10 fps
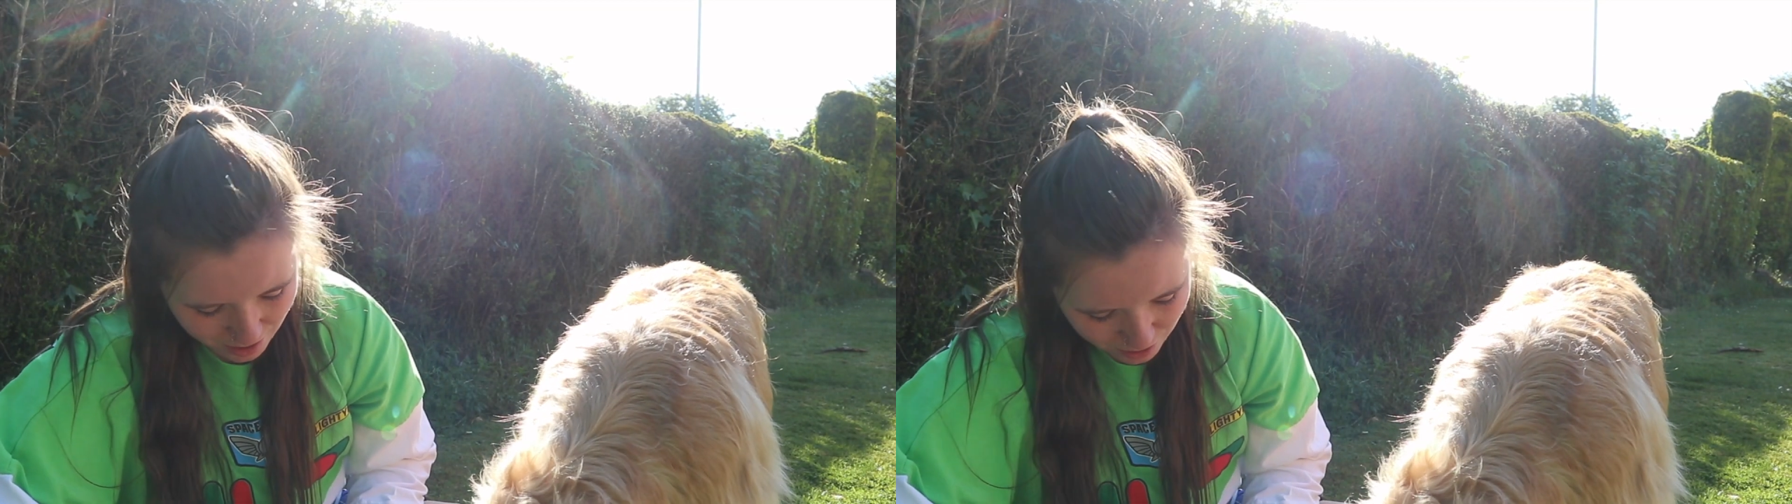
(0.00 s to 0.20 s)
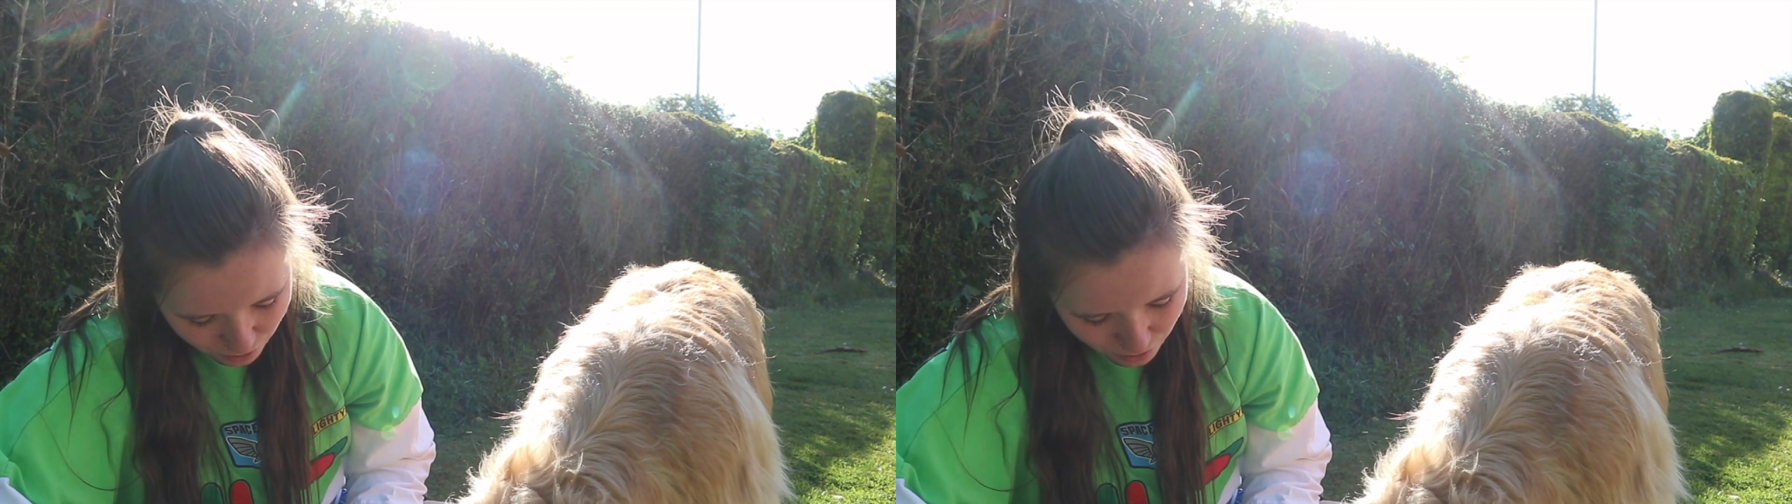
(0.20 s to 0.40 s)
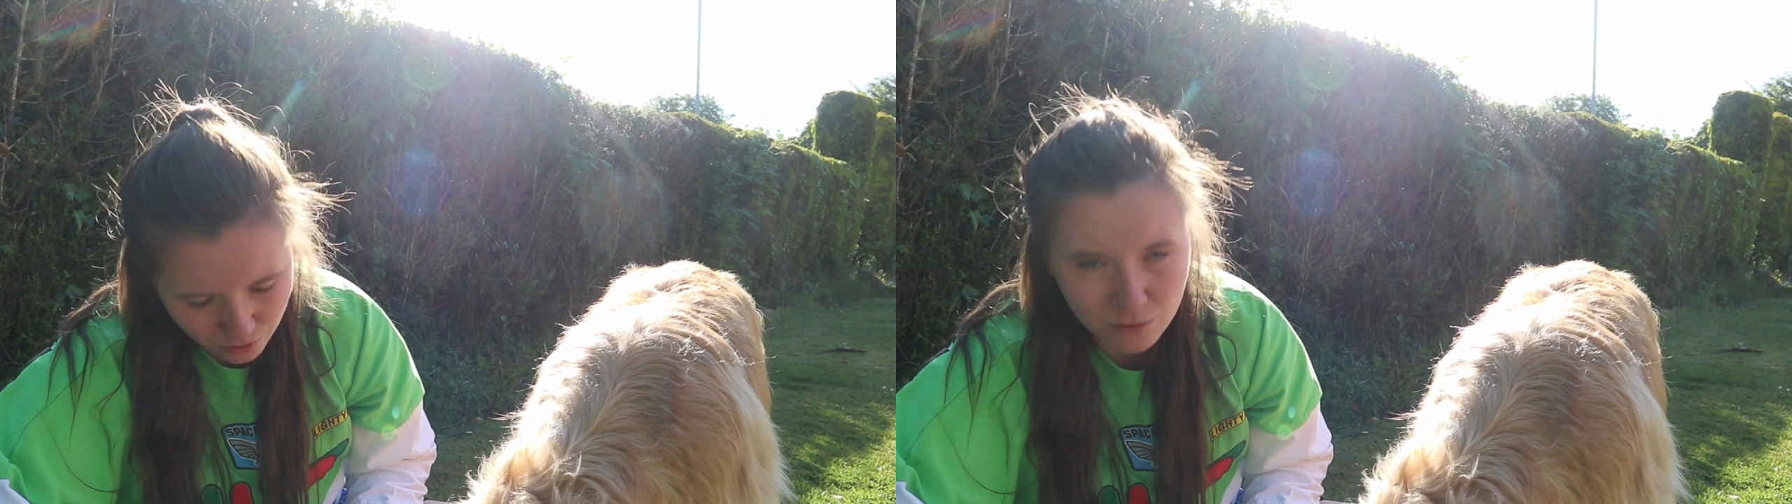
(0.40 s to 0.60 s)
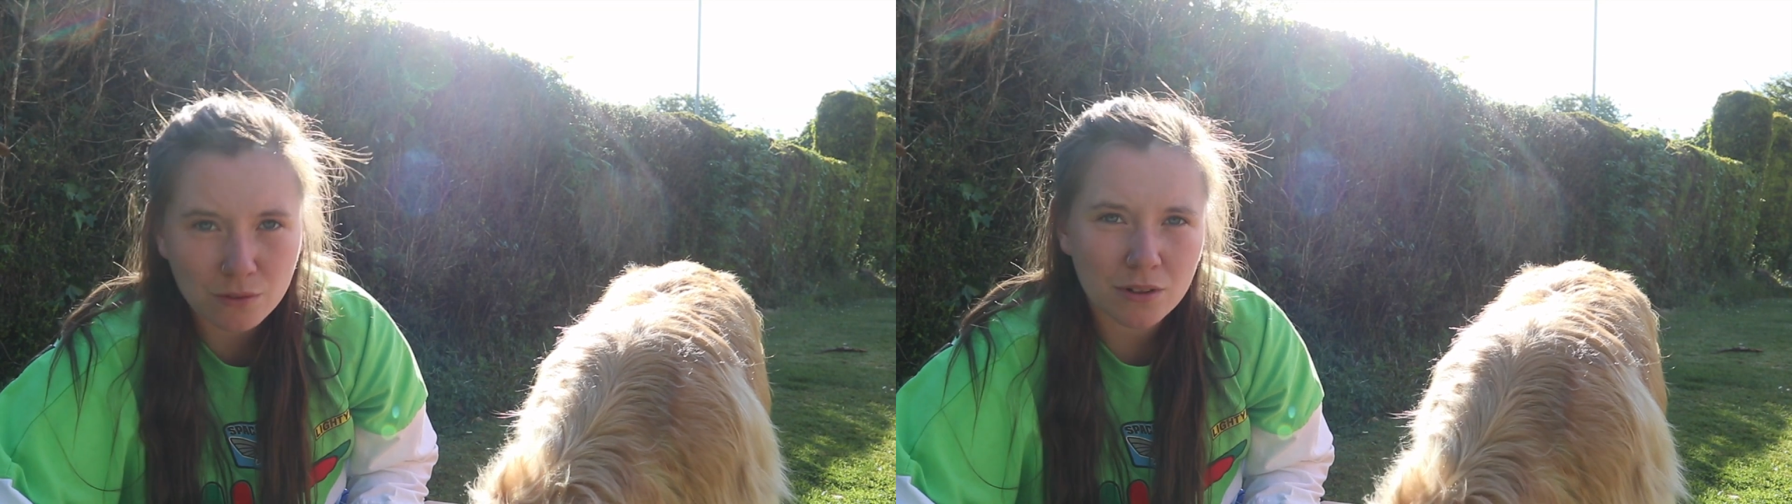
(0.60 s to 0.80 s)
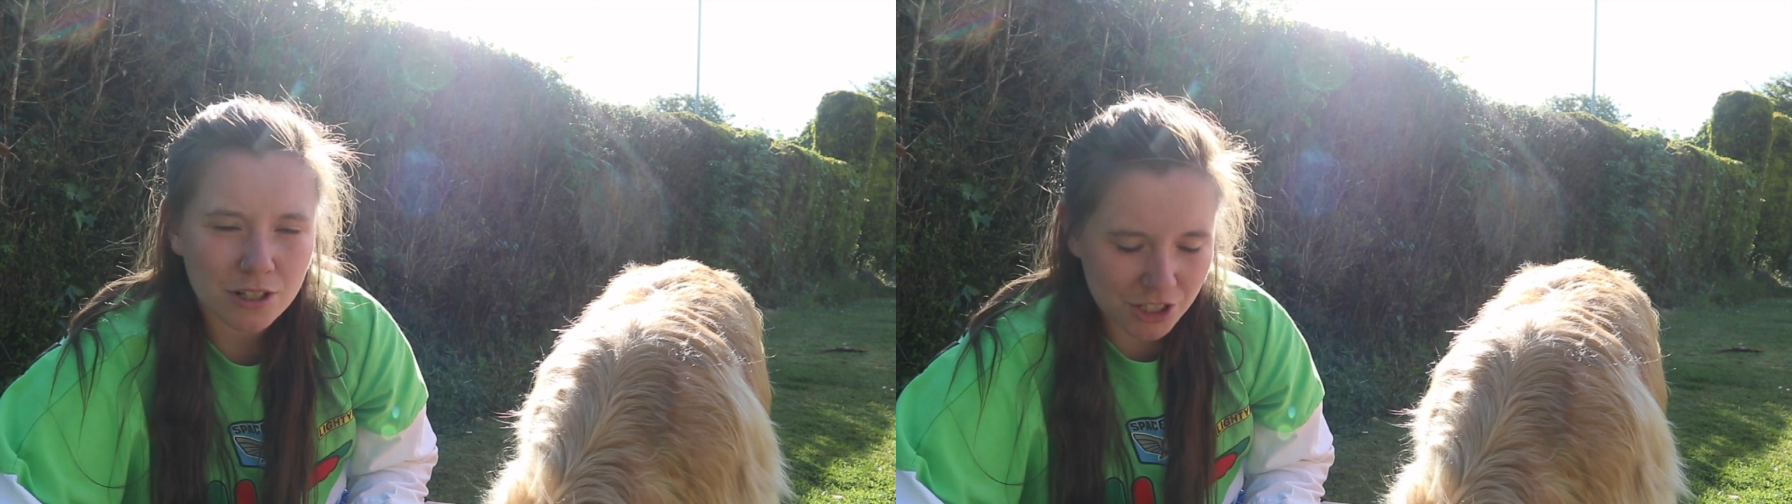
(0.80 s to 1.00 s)
I don't know.
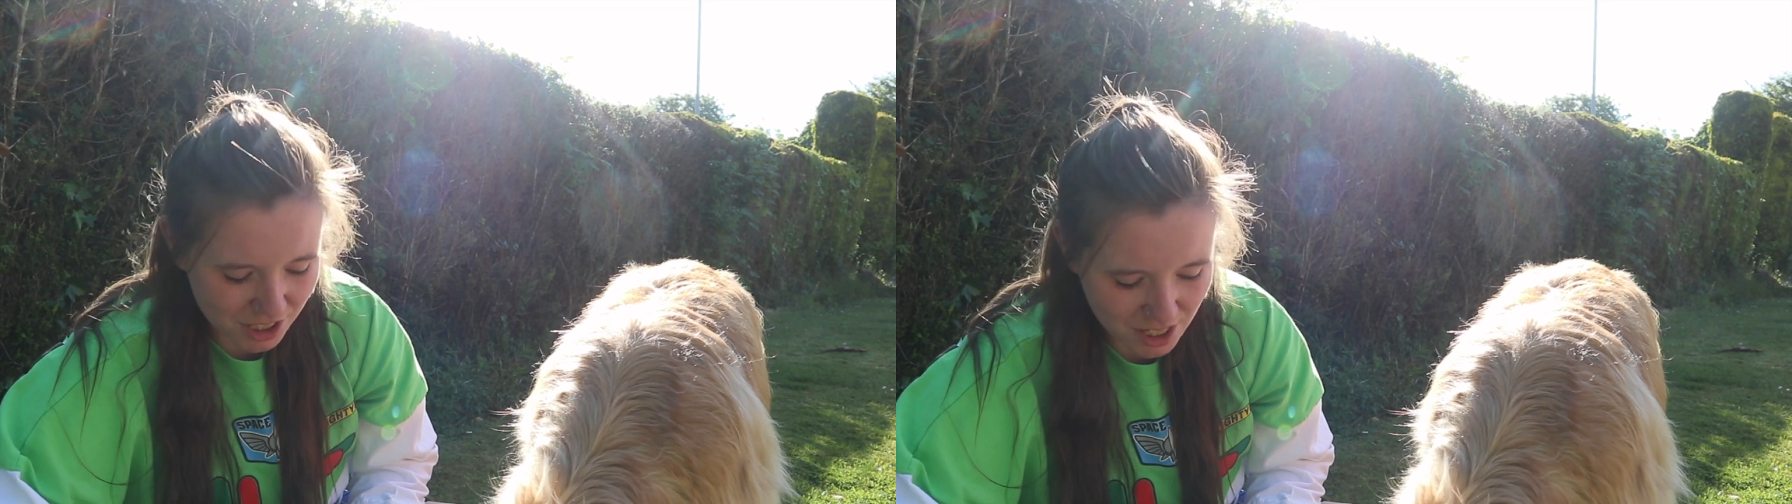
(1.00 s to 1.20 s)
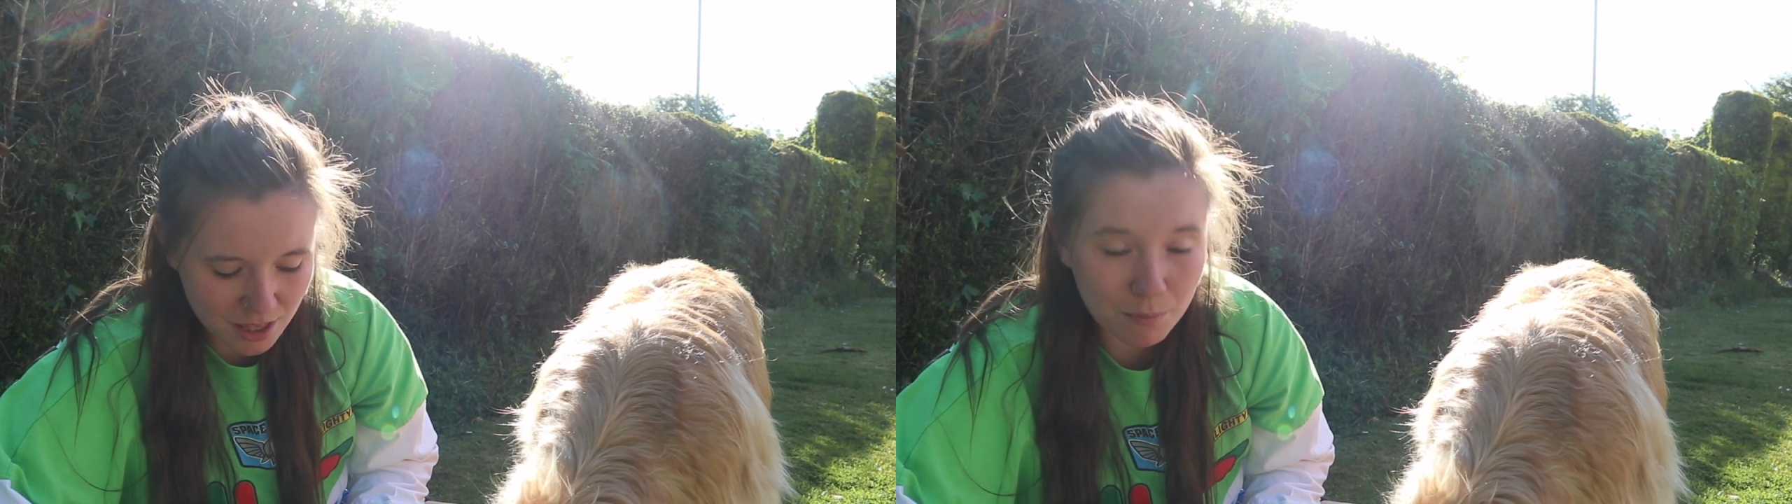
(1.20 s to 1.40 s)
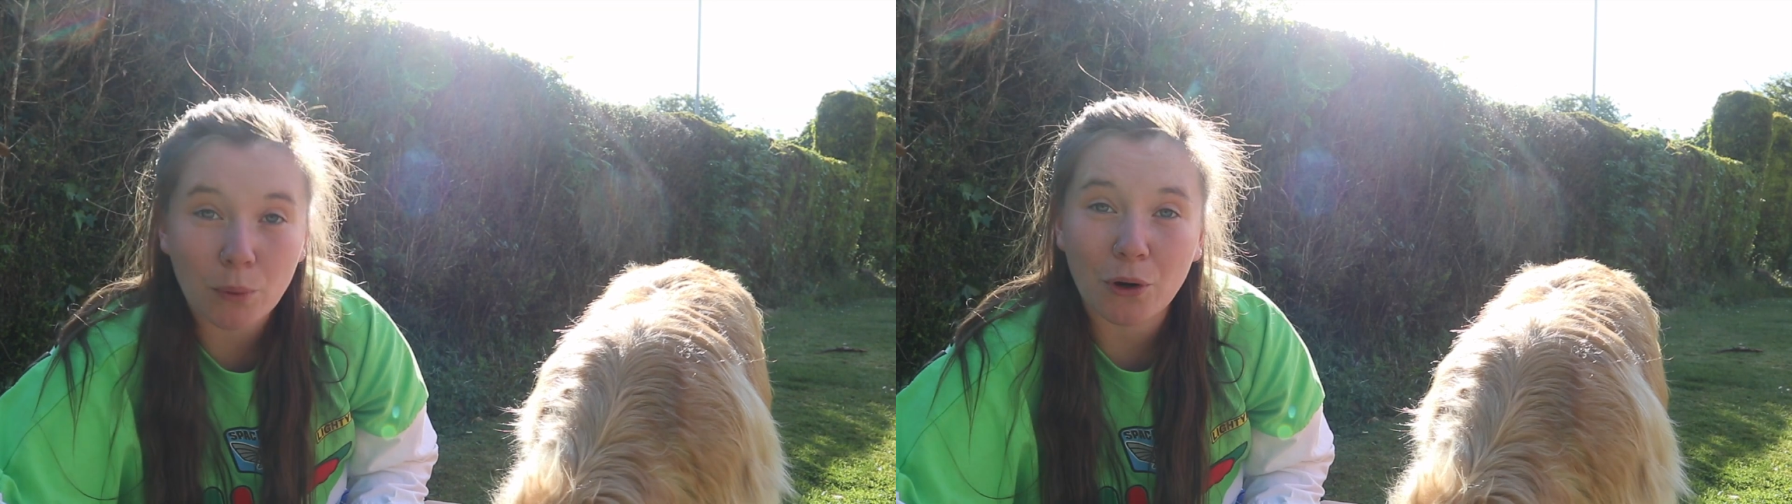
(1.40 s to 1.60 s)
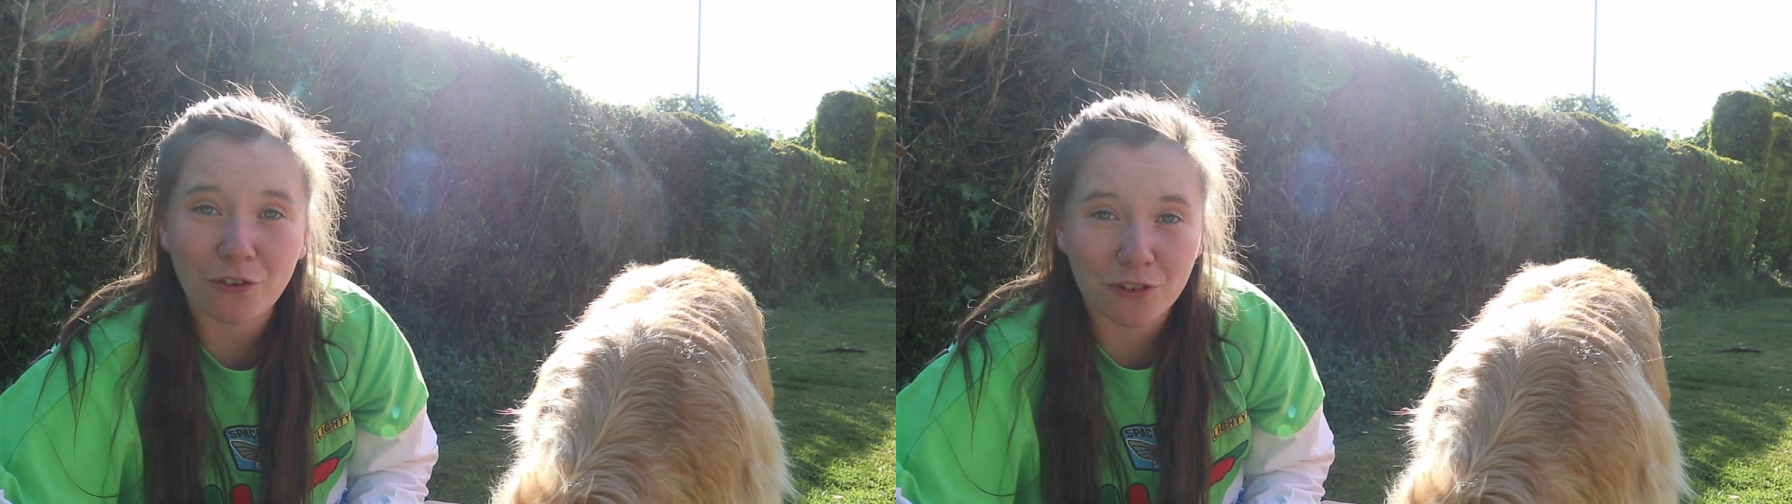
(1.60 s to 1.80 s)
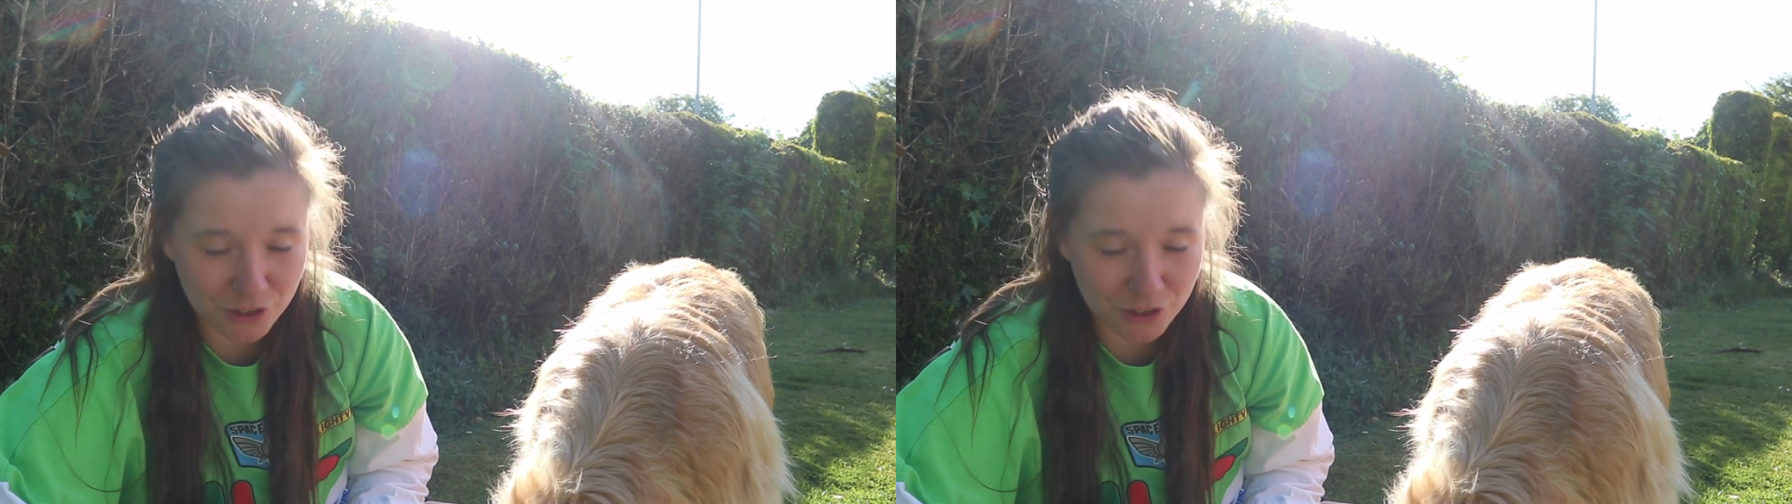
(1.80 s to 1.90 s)
She's eating the bone off the